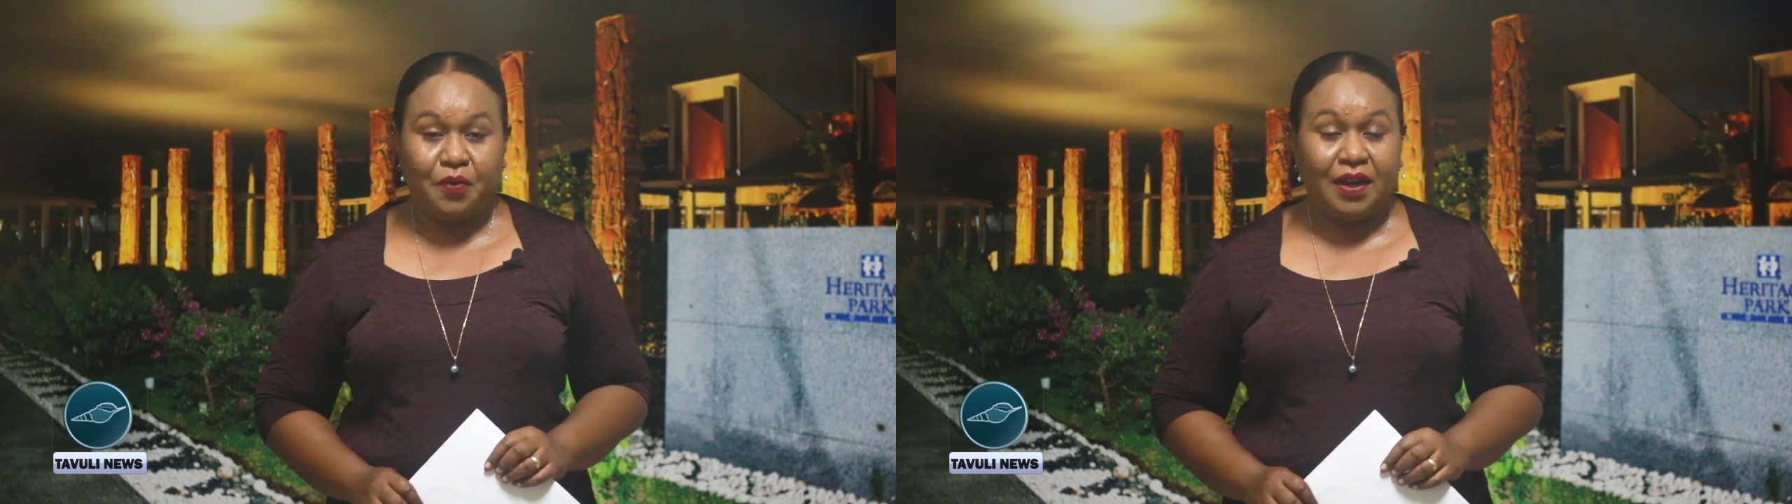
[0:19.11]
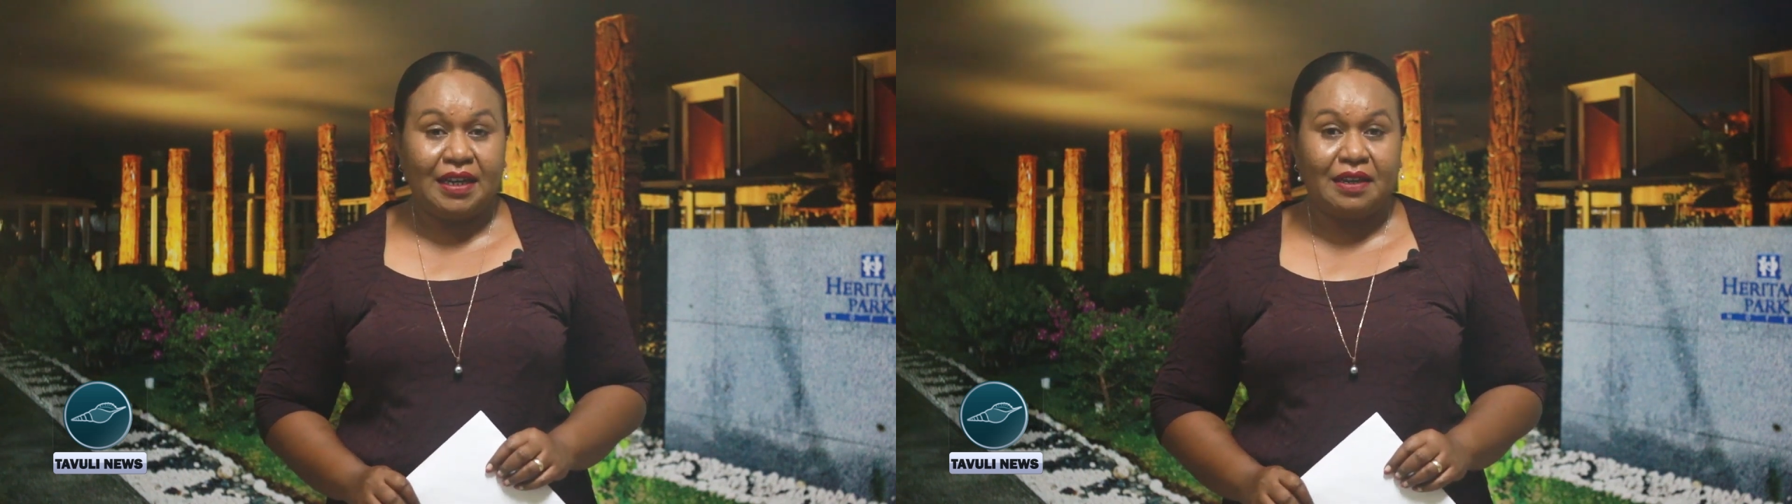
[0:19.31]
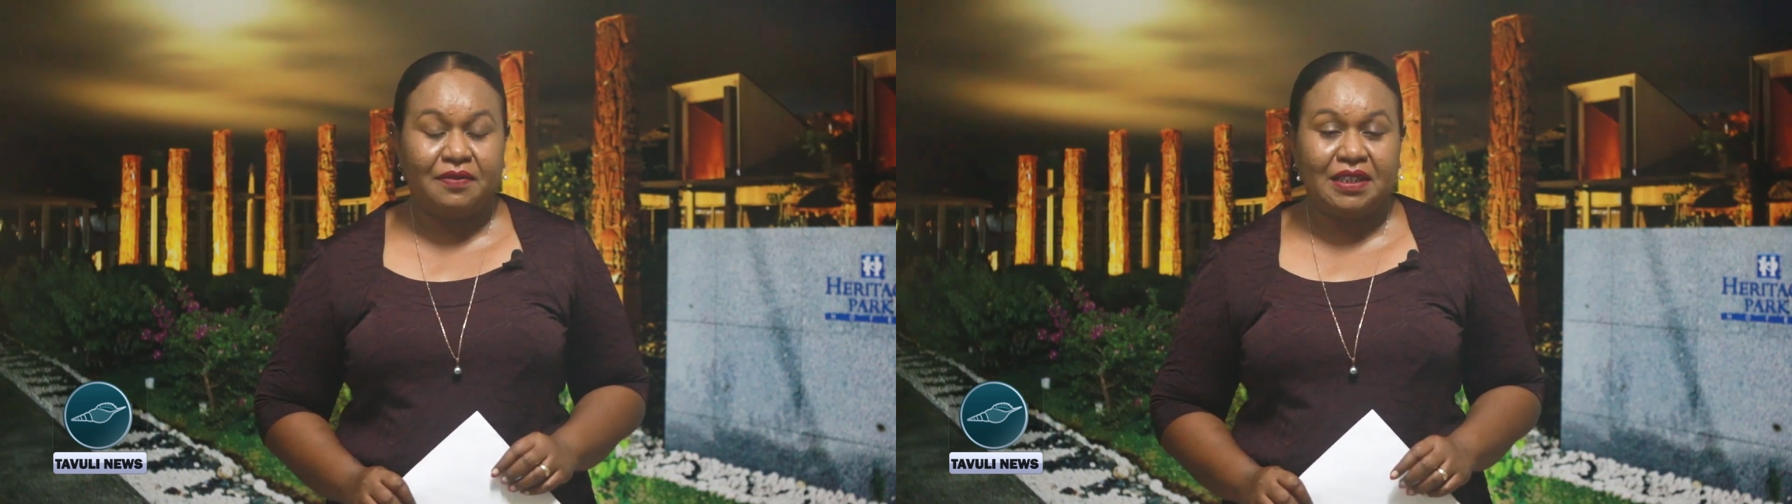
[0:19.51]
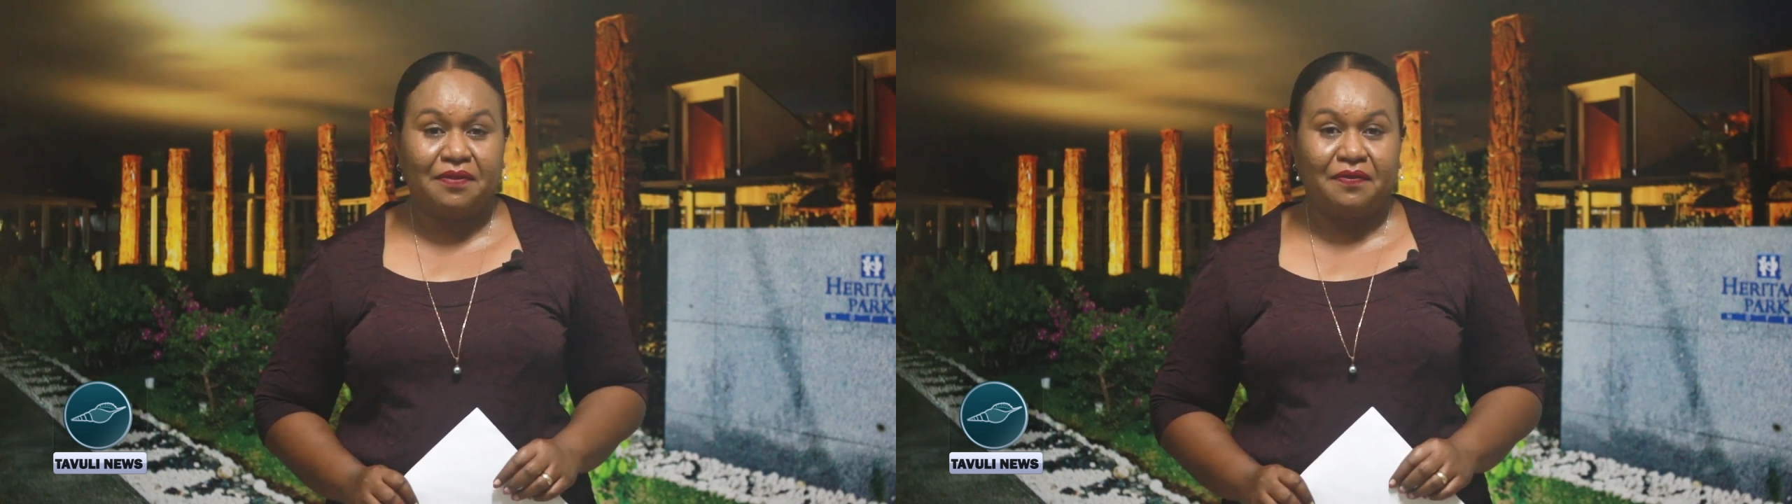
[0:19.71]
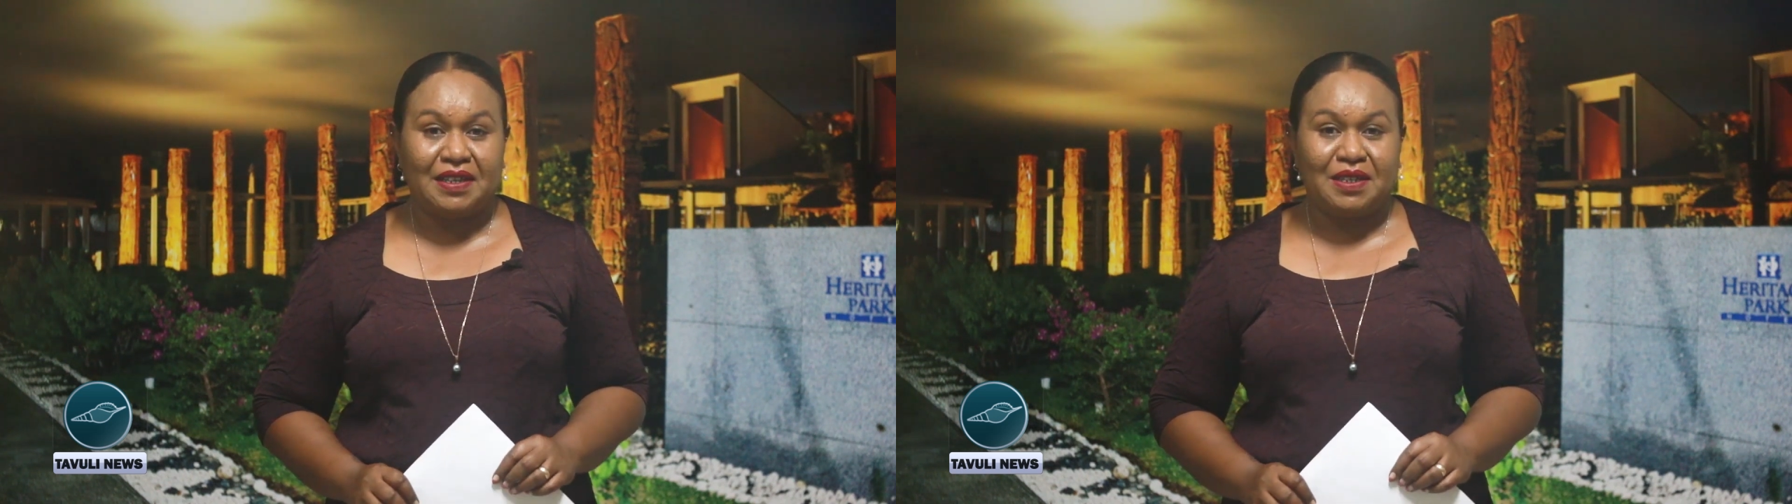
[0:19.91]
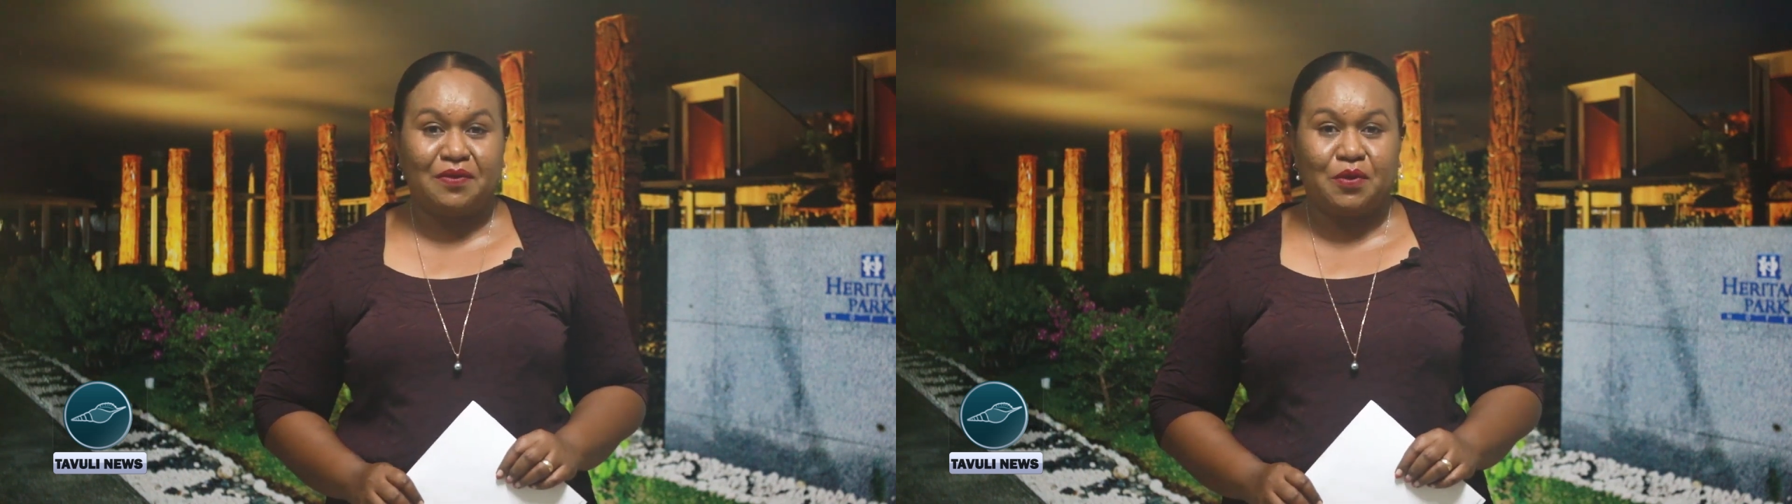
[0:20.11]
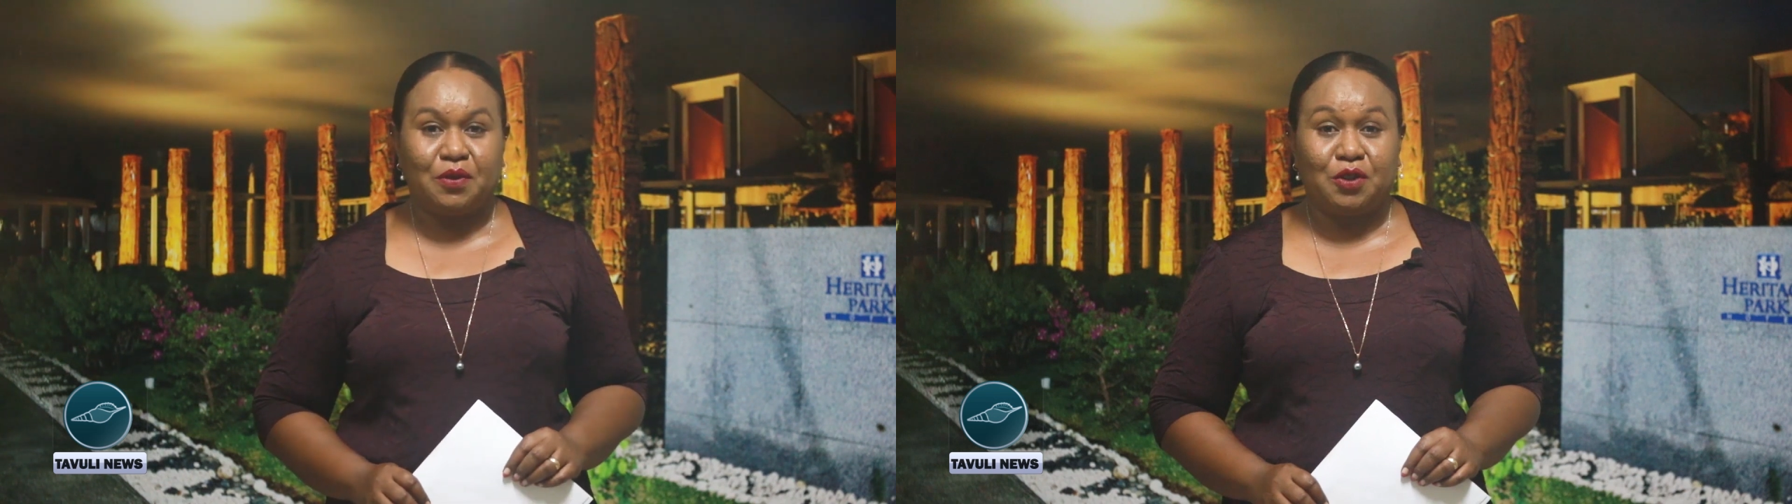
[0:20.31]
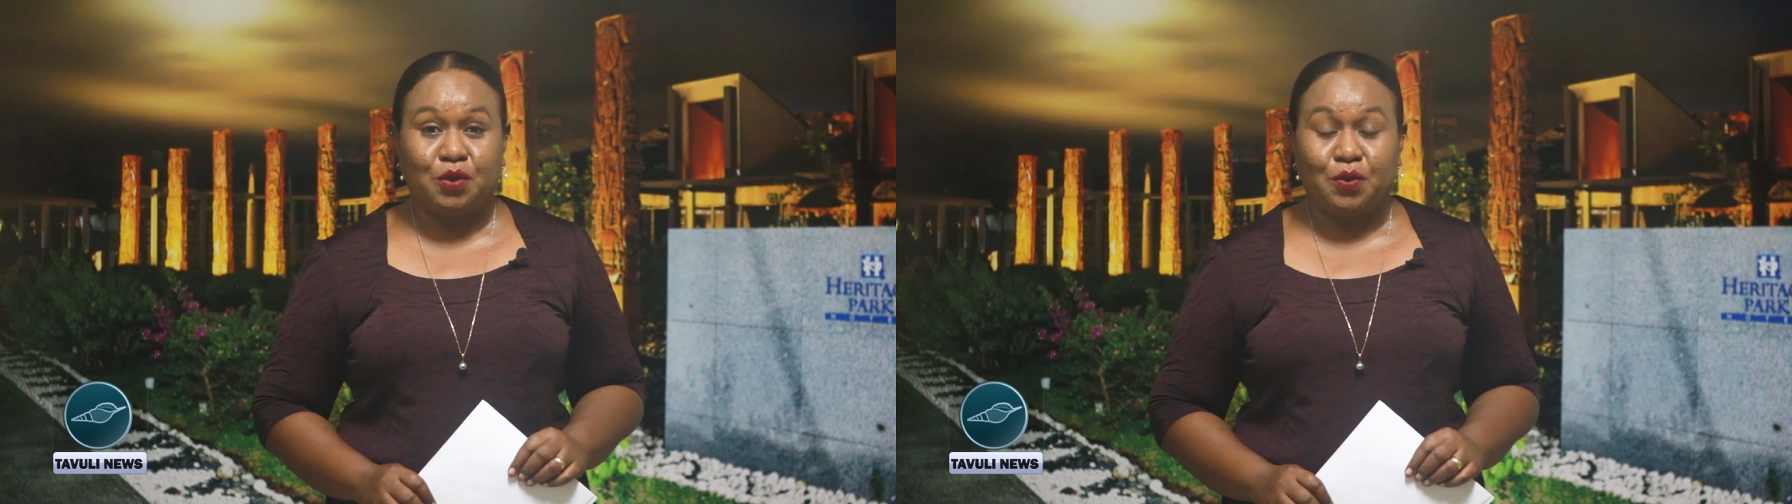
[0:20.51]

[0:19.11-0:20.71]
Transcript: Weightlifting Festival